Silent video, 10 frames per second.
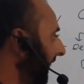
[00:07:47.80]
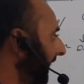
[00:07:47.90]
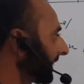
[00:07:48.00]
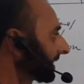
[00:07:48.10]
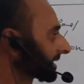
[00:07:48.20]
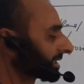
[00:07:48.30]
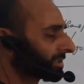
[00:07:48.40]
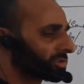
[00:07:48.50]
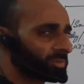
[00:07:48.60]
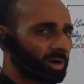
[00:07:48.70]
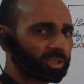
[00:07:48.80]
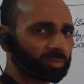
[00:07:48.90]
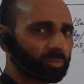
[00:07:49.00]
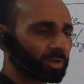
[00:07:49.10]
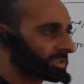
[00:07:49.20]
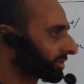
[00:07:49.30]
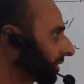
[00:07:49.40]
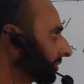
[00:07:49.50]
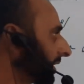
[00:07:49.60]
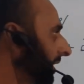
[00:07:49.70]
and the still smaller branches
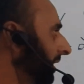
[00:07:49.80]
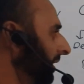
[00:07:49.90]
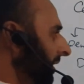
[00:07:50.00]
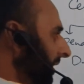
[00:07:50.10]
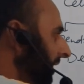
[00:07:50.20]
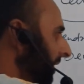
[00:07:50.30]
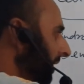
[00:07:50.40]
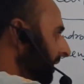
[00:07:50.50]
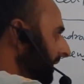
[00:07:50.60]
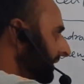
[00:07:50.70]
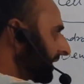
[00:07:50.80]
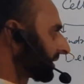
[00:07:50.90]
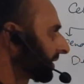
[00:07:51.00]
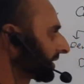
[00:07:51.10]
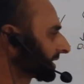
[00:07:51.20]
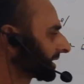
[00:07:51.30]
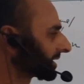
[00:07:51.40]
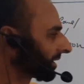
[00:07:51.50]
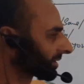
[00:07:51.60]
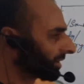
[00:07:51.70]
of the dendrons, these
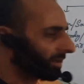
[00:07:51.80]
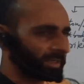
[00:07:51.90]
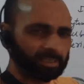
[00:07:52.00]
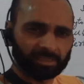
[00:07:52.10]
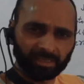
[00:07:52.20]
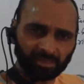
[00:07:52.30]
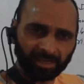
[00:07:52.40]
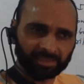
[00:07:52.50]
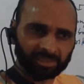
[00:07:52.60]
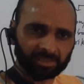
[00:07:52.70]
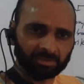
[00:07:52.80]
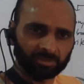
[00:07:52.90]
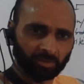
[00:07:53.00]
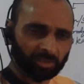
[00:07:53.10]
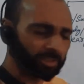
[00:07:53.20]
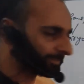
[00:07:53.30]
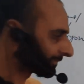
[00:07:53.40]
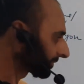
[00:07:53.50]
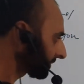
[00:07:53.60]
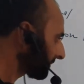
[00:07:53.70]
are called as dendrites. Okay.
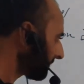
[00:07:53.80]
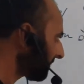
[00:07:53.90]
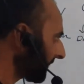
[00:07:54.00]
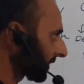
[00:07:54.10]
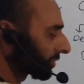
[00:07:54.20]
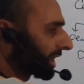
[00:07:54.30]
Now